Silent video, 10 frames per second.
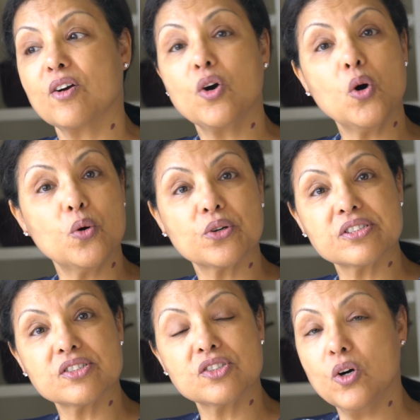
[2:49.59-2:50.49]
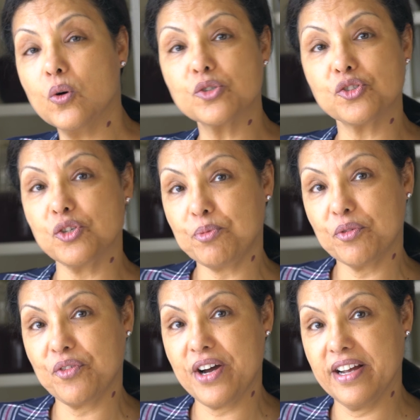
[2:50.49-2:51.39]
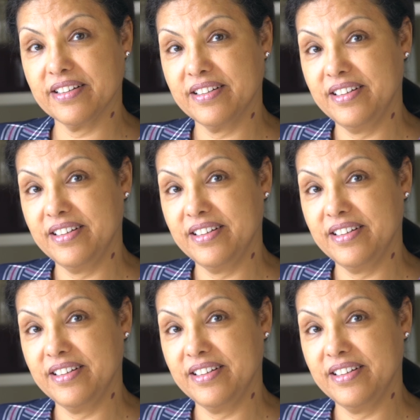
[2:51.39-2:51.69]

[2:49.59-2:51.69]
coarse or super fine.